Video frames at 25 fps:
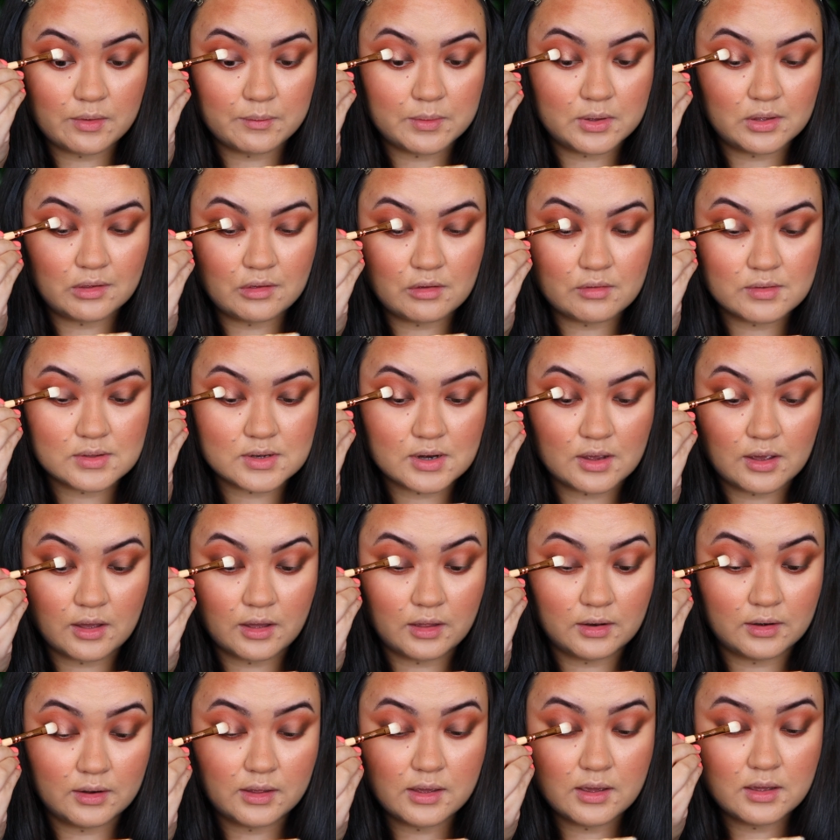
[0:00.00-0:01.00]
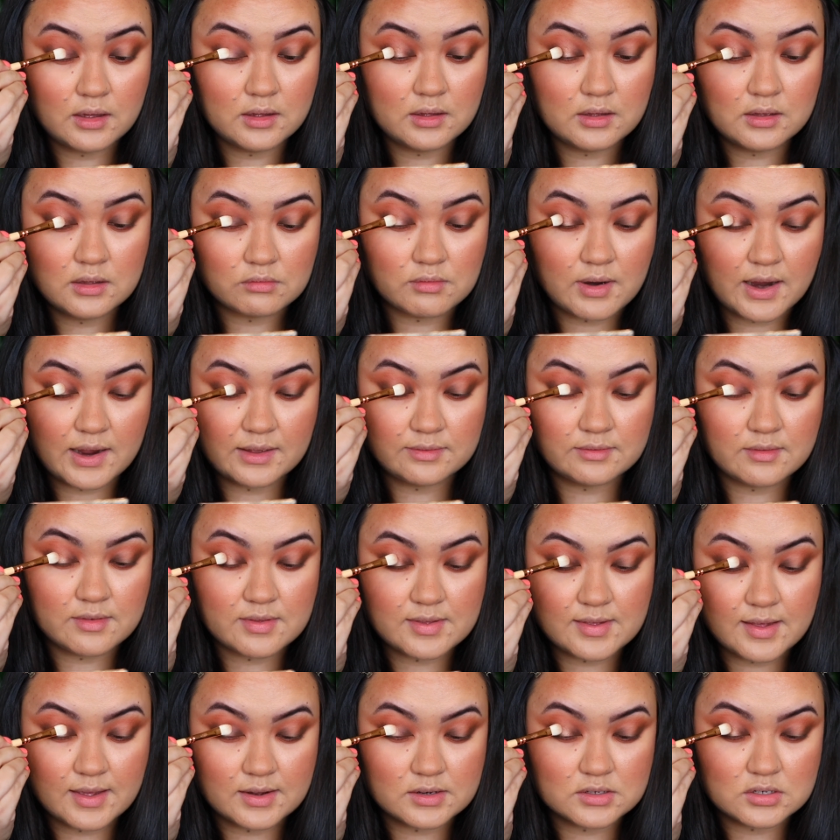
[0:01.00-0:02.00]
that we used earlier, right in the
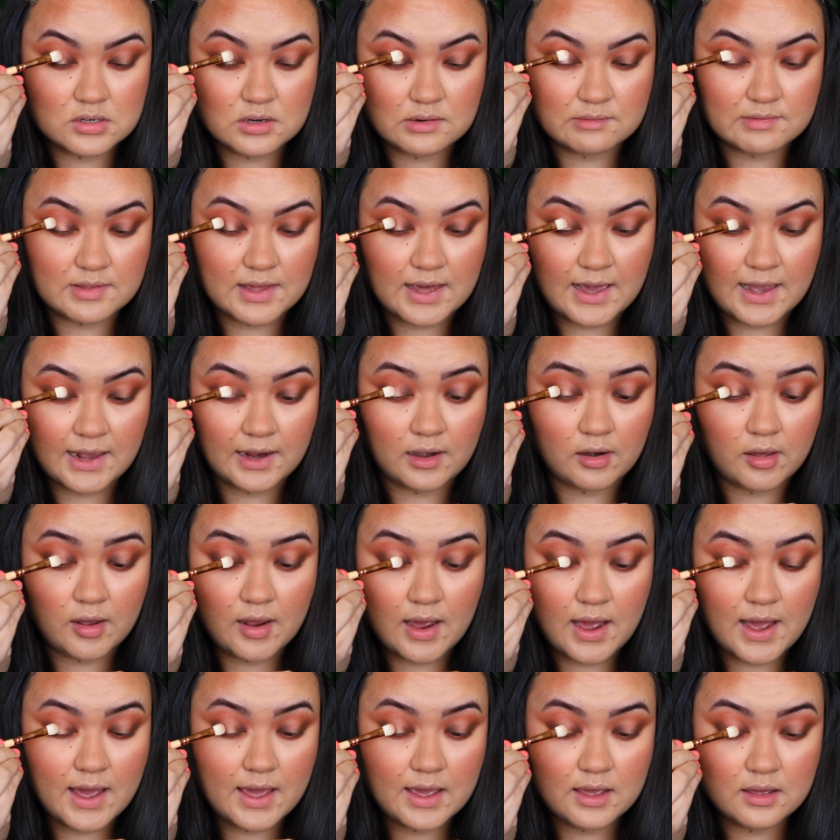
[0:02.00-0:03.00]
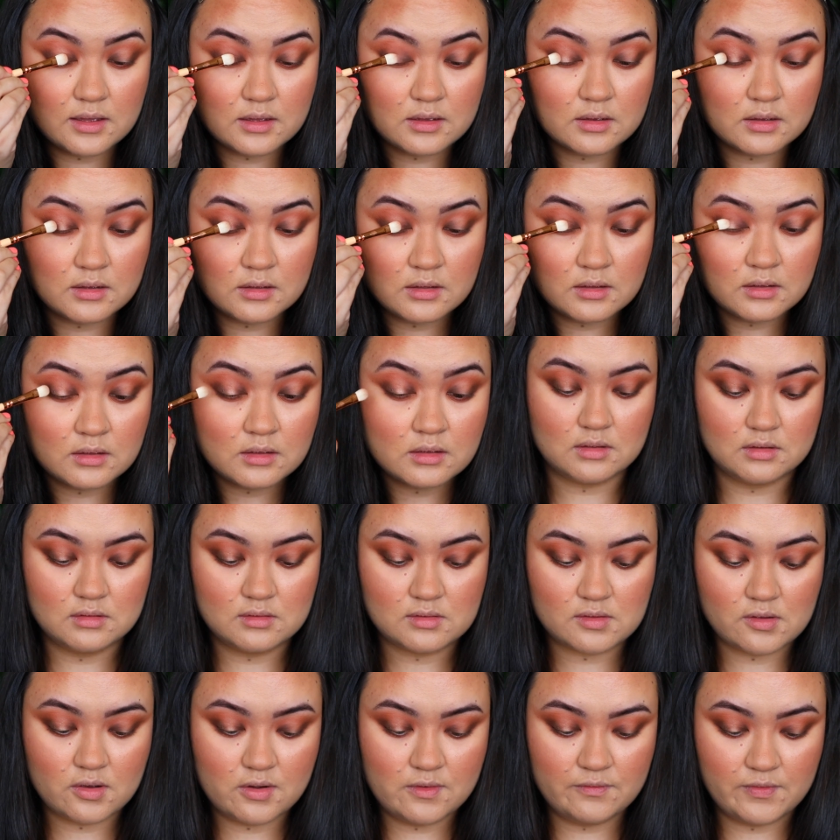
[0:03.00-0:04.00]
center of the halo eye.
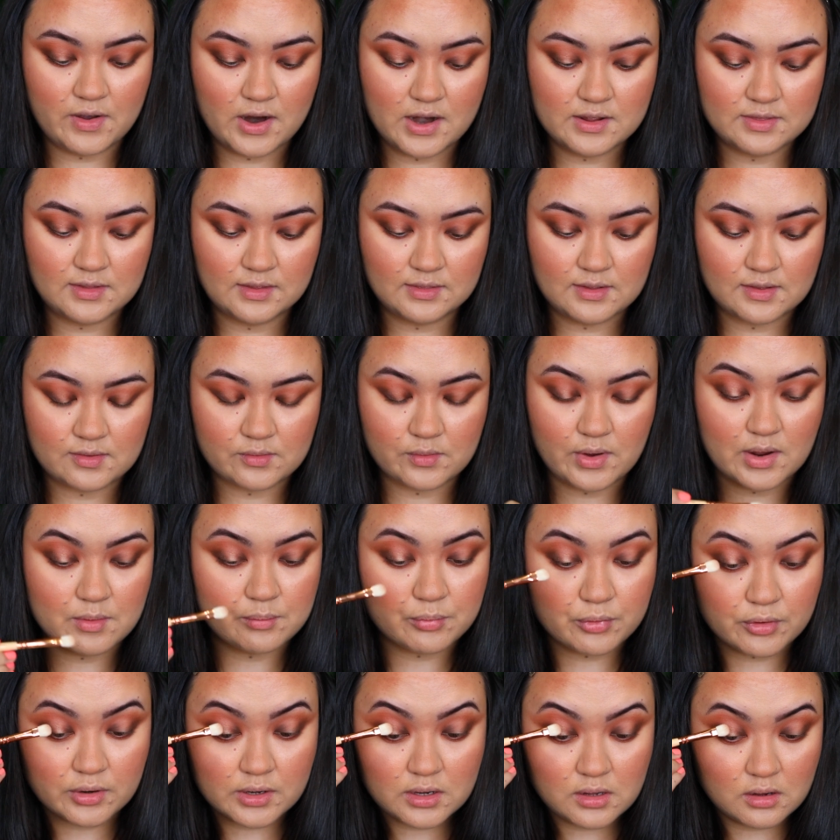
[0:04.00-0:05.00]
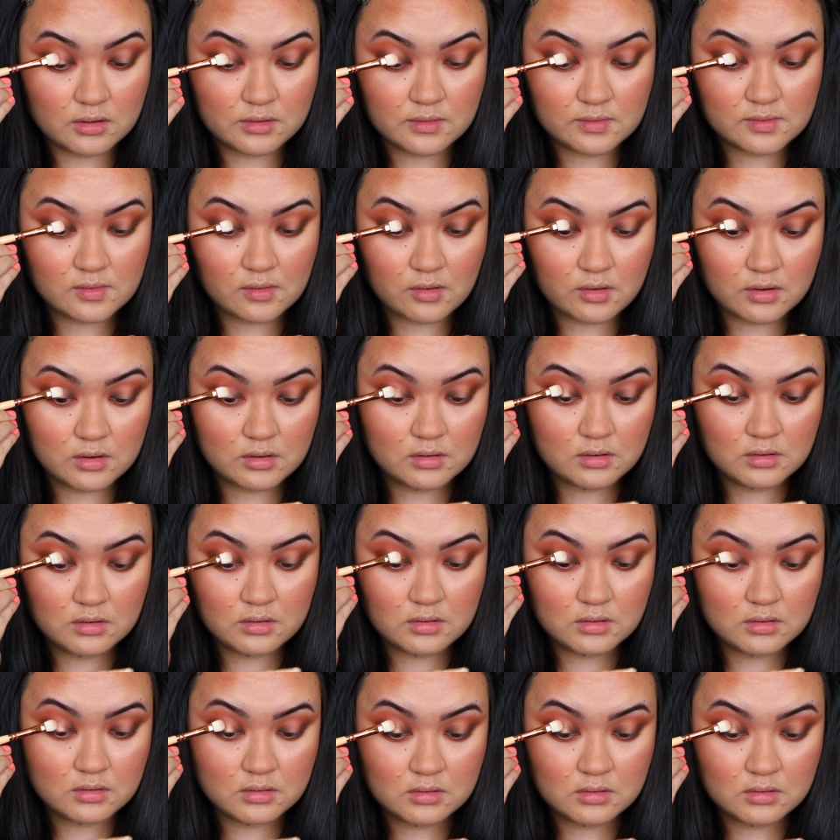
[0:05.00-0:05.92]
And so far, I think that's quite pretty on its own.